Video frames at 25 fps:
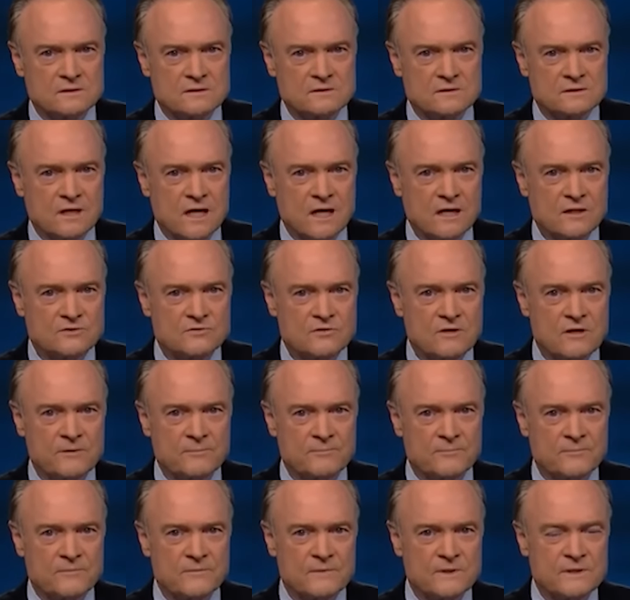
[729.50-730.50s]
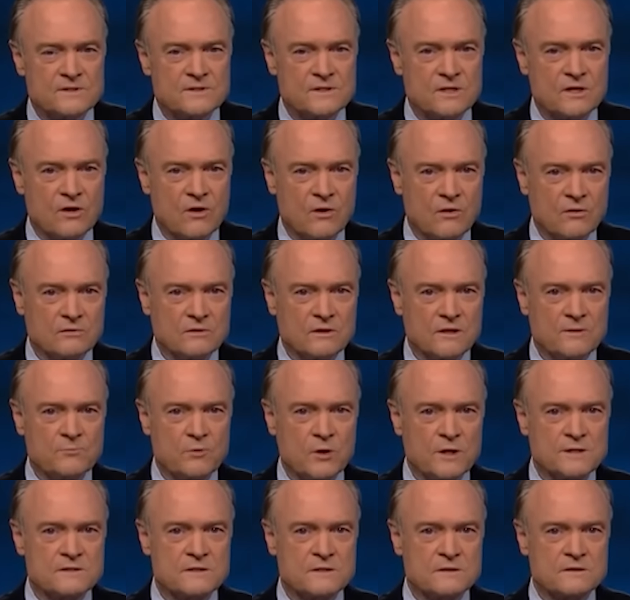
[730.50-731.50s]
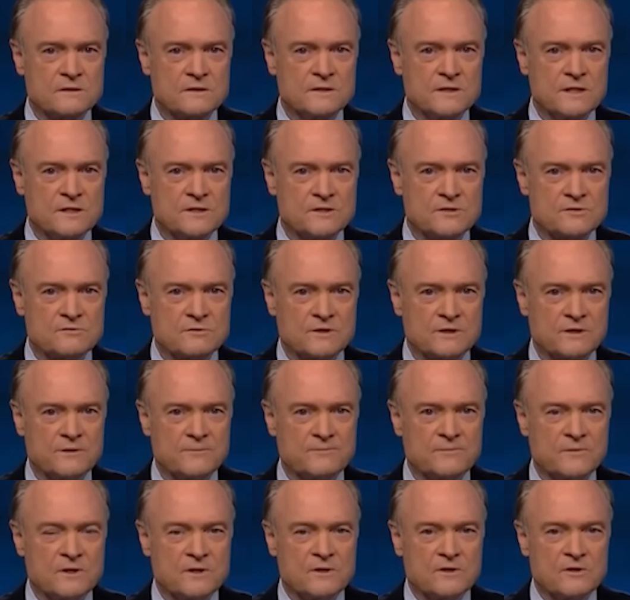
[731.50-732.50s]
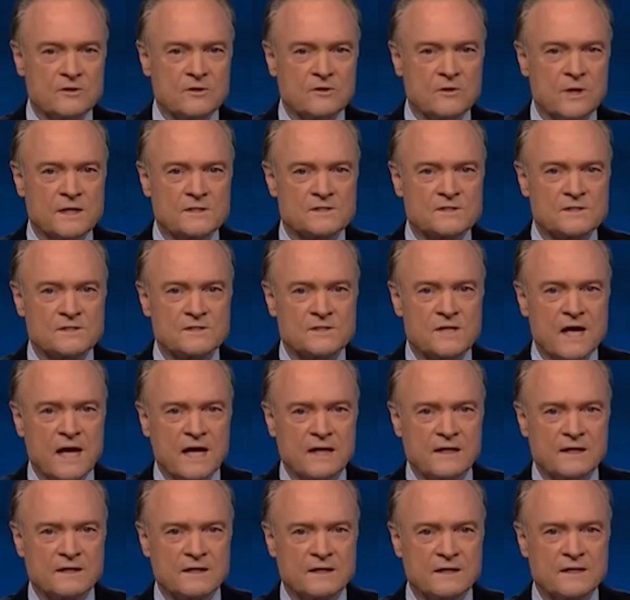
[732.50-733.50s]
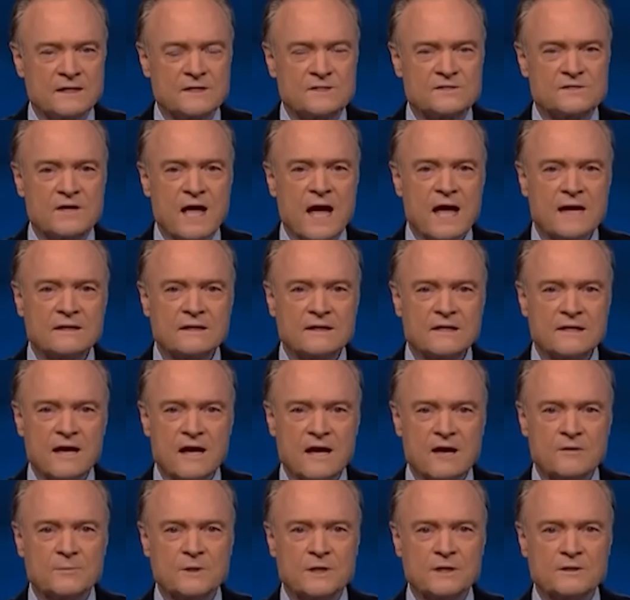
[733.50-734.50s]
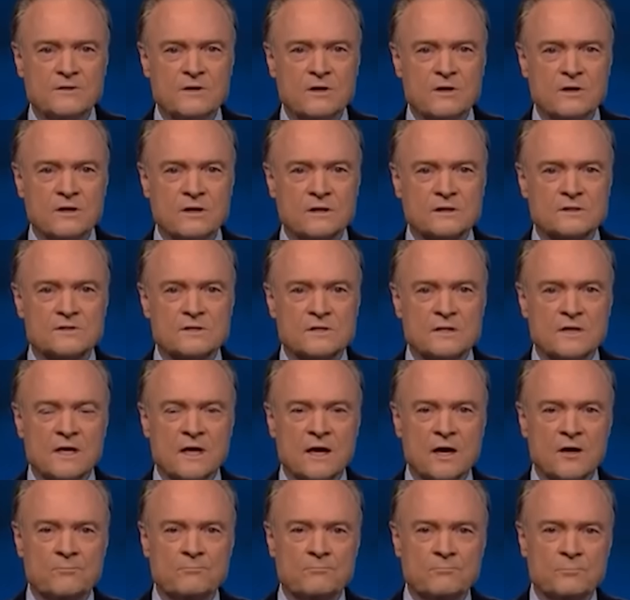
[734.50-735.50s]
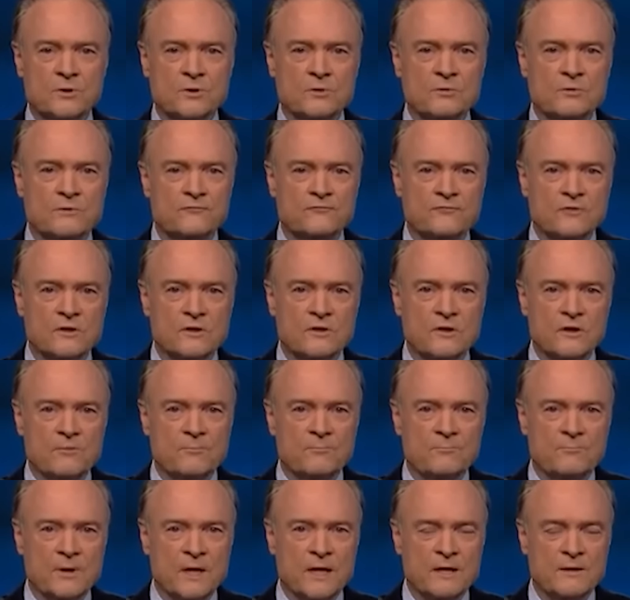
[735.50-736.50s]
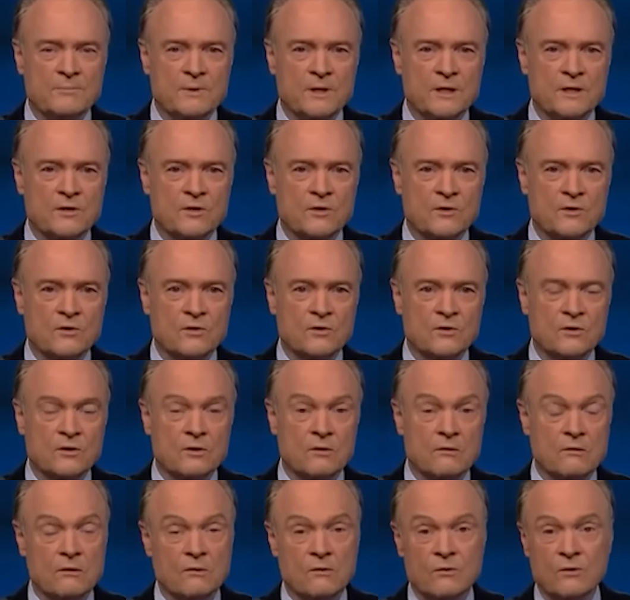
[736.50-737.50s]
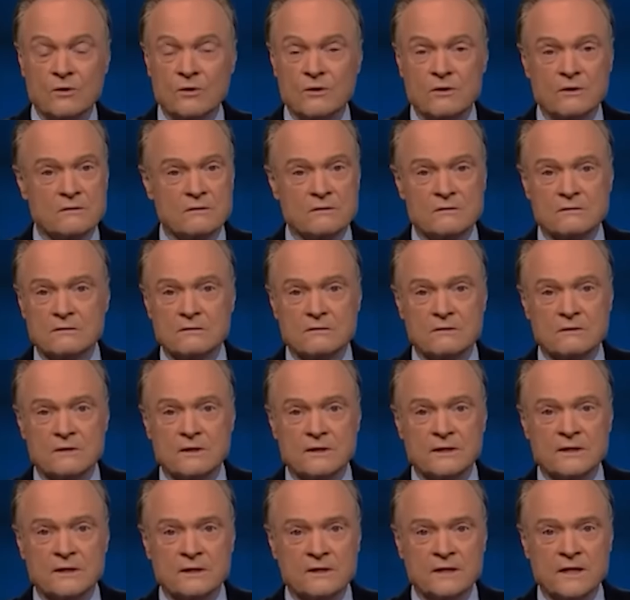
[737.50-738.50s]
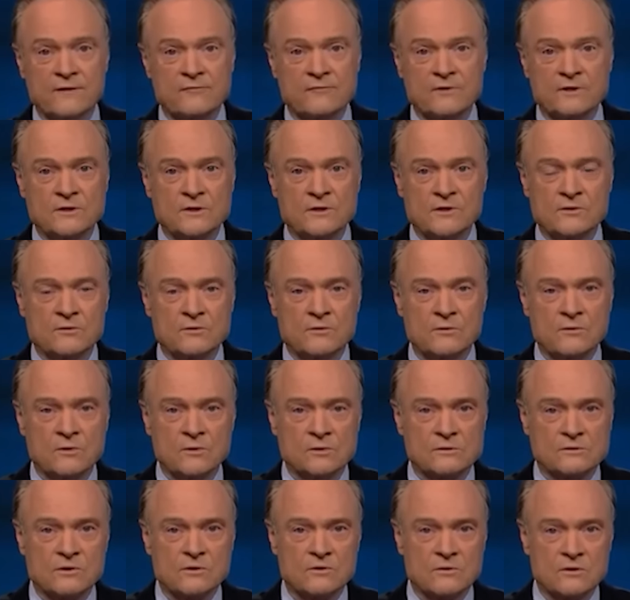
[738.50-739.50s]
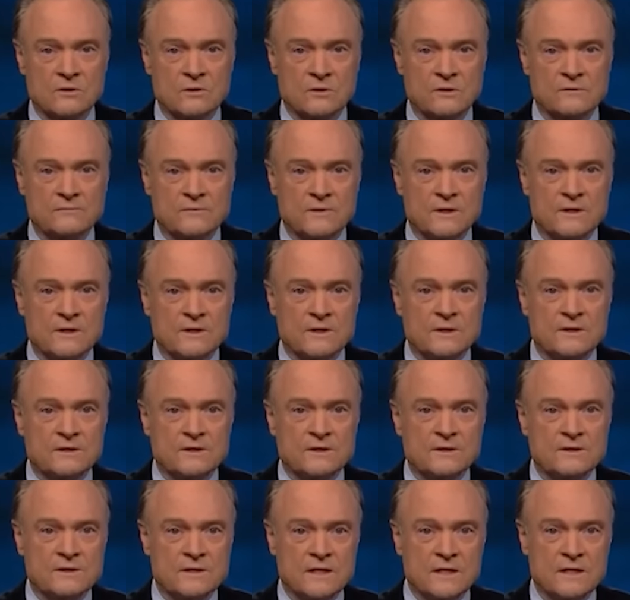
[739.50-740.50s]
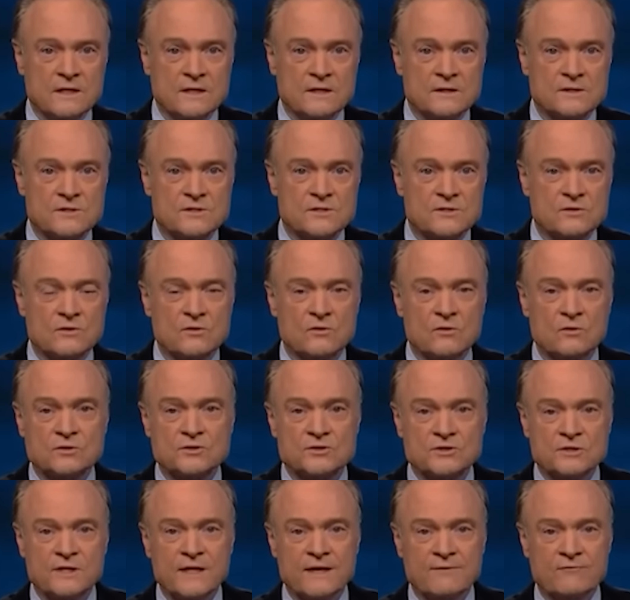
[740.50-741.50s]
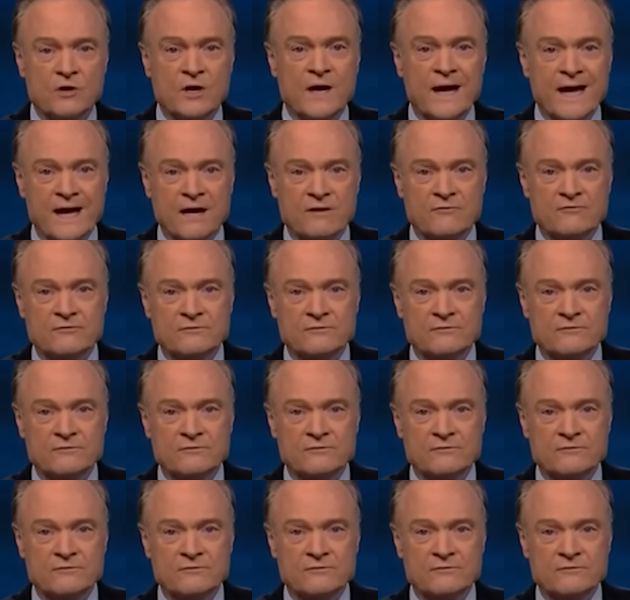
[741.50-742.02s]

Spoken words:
Donald Trump is the only president in history who has decided exactly how many dolls a beautiful baby girl or an 11-year-old girl needs or should ever have.